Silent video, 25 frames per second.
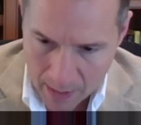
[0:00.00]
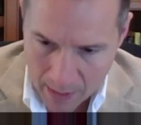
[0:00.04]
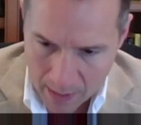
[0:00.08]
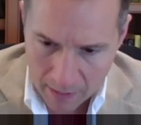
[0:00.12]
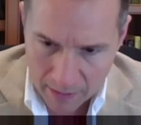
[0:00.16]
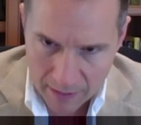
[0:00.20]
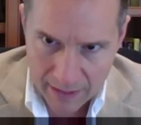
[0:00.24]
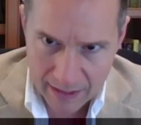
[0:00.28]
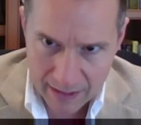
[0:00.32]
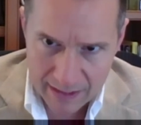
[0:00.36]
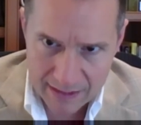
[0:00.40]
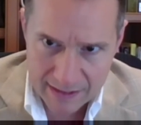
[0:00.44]

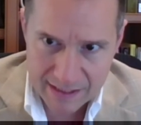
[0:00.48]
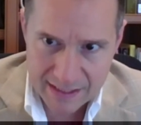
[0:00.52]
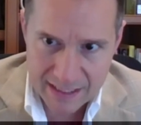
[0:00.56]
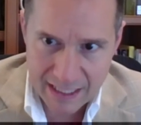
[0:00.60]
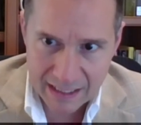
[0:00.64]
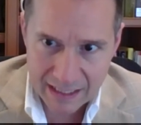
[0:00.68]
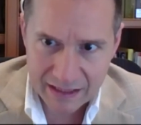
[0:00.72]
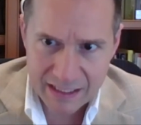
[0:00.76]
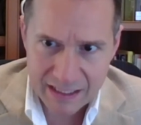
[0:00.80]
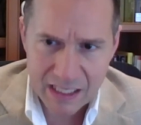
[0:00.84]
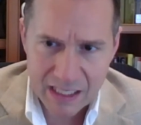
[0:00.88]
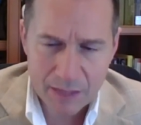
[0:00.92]
is
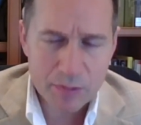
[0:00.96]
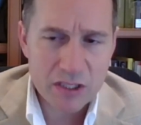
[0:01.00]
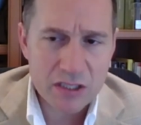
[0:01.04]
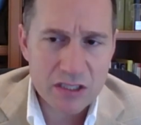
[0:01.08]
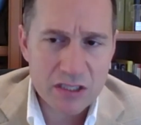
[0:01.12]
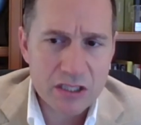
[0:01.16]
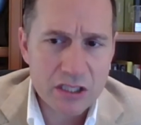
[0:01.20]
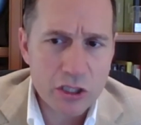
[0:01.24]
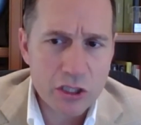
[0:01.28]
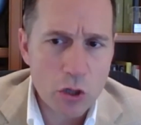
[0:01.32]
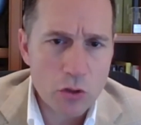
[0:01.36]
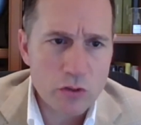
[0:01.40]
that the
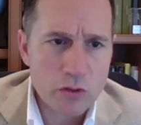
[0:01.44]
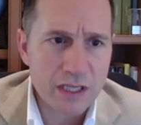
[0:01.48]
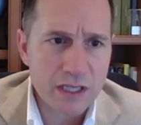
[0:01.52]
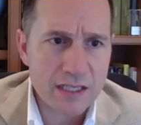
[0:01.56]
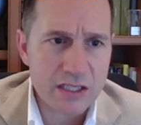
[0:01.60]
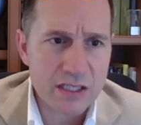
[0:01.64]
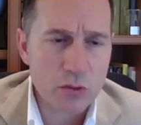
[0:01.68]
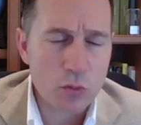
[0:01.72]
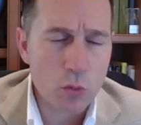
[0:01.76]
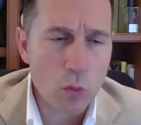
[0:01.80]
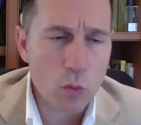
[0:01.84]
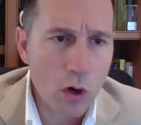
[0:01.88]
WTO
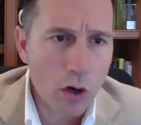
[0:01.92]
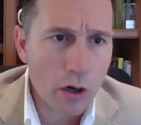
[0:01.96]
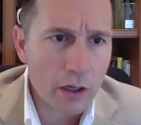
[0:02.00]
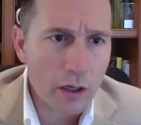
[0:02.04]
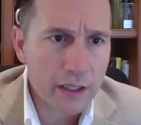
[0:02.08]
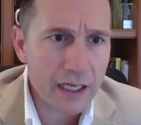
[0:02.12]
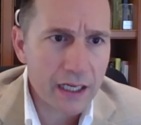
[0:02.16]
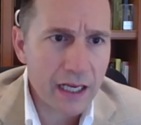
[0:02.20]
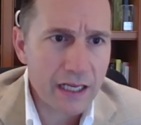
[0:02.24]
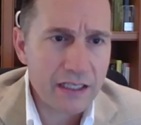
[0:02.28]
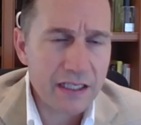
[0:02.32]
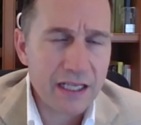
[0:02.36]
doesn't work,
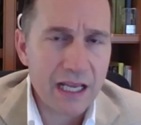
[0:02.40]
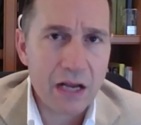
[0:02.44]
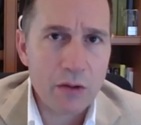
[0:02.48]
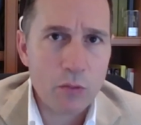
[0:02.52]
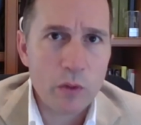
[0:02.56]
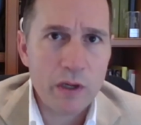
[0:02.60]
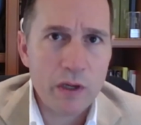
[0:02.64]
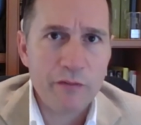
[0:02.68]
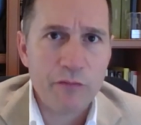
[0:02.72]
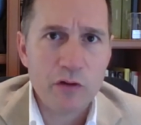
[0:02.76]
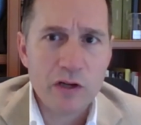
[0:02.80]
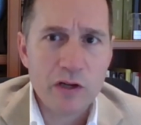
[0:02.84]
and yet
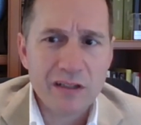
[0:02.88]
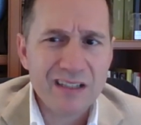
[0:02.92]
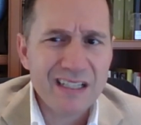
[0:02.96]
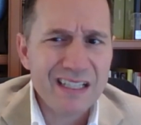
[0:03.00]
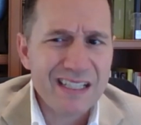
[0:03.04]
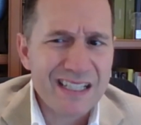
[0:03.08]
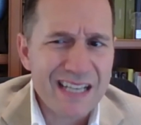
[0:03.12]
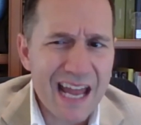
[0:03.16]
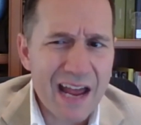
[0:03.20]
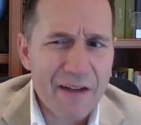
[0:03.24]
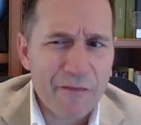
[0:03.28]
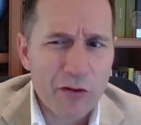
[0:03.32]
we've really
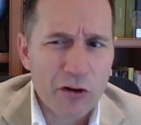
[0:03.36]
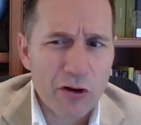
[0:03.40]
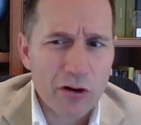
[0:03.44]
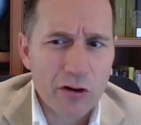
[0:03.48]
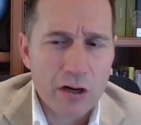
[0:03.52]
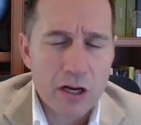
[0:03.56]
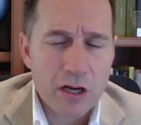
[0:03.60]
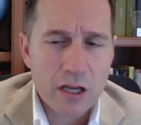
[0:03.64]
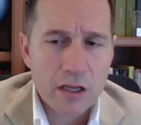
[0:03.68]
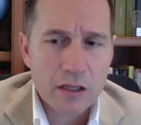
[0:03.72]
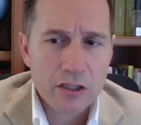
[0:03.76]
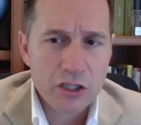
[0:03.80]

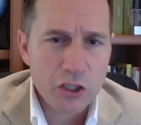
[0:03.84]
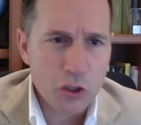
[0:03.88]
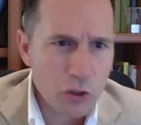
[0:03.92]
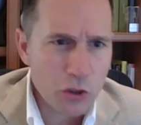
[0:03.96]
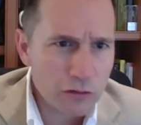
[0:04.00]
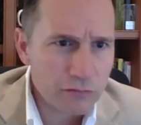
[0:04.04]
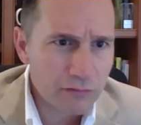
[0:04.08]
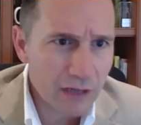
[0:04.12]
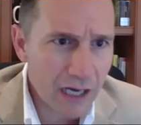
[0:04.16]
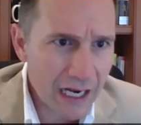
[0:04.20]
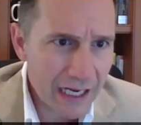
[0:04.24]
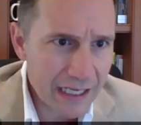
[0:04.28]
never
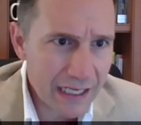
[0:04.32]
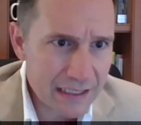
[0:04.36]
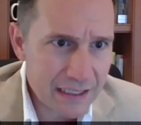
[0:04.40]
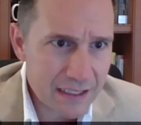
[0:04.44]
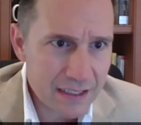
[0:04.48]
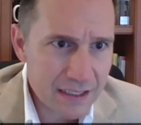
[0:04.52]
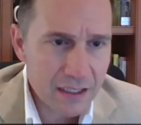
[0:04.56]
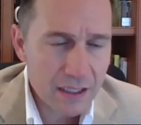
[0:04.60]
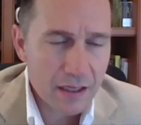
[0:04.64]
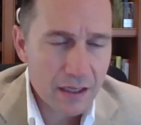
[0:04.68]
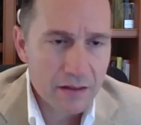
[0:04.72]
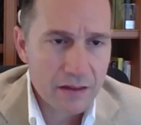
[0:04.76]

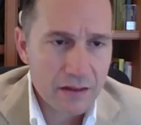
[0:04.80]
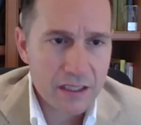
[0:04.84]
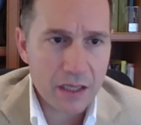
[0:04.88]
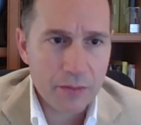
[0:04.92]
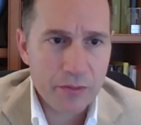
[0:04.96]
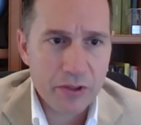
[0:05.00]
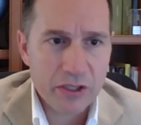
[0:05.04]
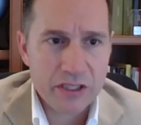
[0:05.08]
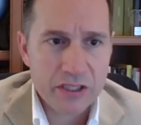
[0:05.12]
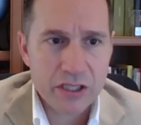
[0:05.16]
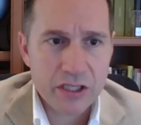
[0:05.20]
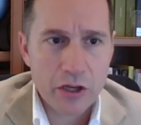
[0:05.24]
utilized the
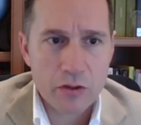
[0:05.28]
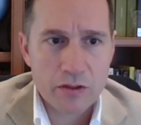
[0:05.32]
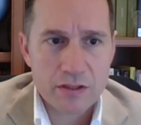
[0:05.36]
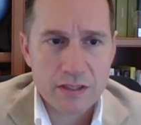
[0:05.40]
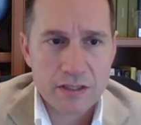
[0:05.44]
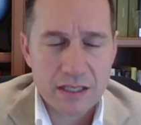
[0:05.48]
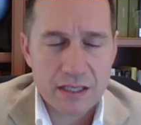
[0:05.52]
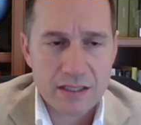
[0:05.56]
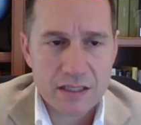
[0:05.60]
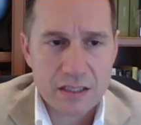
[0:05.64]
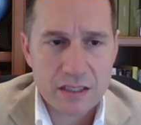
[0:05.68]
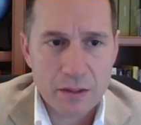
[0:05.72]
WTO
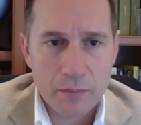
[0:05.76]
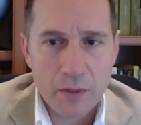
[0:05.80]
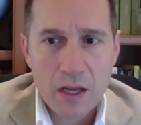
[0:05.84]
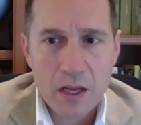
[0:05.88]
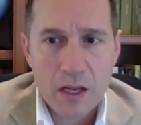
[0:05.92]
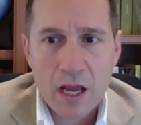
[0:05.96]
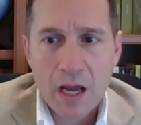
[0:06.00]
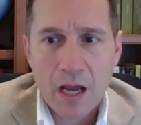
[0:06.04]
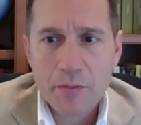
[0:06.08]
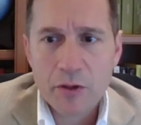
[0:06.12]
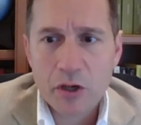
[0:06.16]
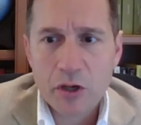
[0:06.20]
system.
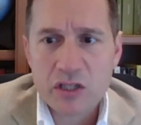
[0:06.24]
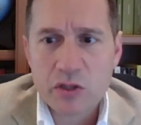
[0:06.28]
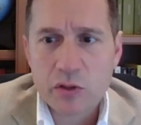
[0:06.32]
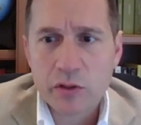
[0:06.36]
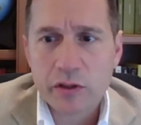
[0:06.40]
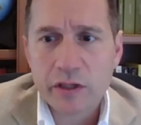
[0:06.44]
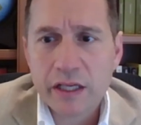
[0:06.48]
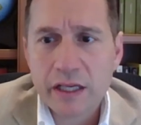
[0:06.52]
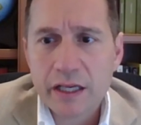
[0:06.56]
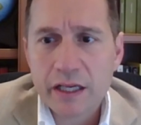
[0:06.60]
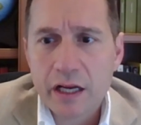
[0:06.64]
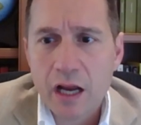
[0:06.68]
I mean, it's
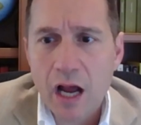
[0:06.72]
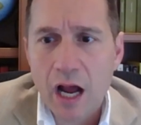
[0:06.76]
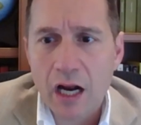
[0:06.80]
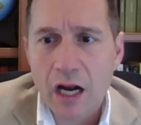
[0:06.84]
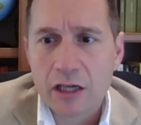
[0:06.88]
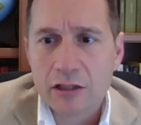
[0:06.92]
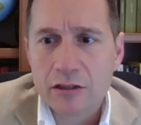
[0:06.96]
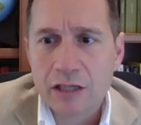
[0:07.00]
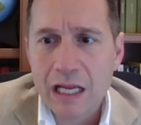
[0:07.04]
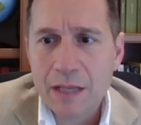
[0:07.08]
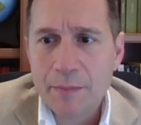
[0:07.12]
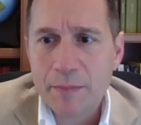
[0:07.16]
really uh,
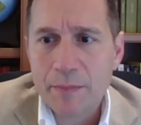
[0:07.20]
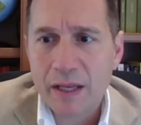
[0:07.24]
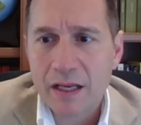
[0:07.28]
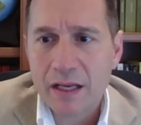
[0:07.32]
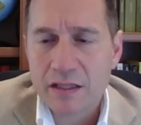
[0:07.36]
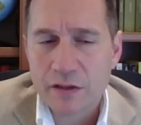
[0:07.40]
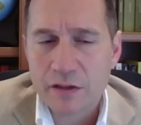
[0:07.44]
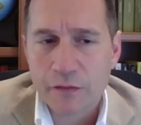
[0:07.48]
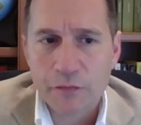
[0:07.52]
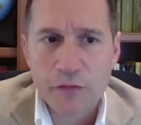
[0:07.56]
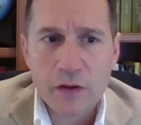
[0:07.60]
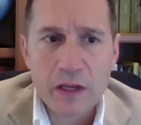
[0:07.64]
claiming
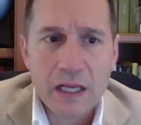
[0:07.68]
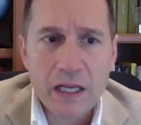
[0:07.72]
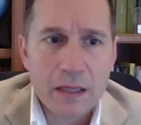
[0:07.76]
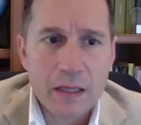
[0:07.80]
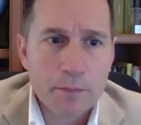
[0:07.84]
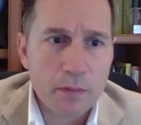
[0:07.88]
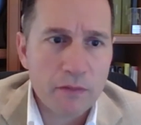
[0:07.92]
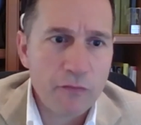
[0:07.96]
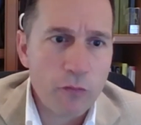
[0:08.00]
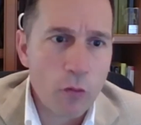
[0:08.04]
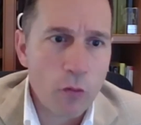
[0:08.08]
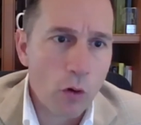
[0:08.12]
defeat
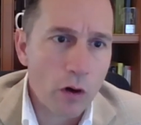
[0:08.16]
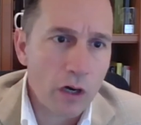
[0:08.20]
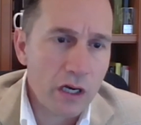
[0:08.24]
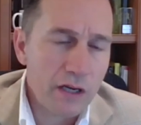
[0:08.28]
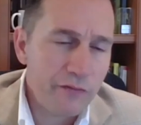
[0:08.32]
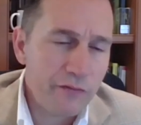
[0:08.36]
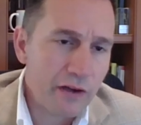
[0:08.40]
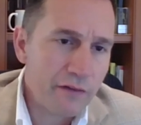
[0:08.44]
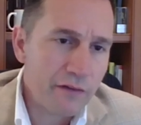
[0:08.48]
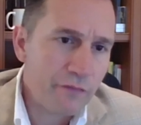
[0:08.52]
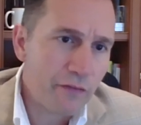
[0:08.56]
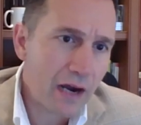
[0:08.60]
before
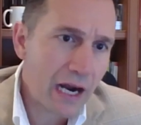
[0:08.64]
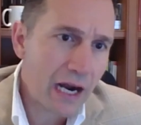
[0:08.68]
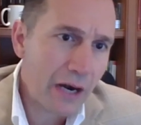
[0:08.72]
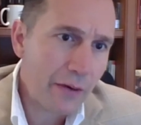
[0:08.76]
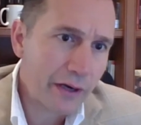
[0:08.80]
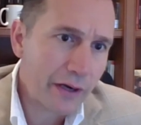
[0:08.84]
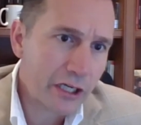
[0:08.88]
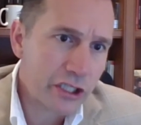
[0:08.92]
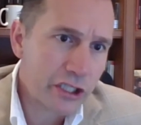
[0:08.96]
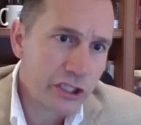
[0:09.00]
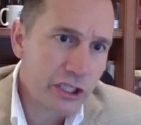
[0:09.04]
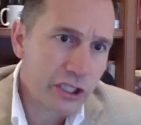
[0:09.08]
even firing
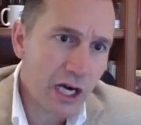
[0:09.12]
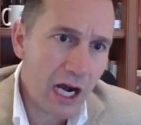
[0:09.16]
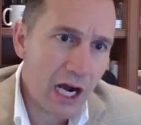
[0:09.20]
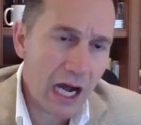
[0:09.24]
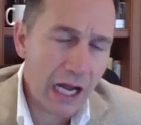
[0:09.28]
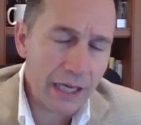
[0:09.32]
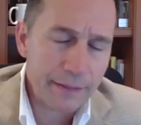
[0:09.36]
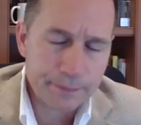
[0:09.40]
a shot.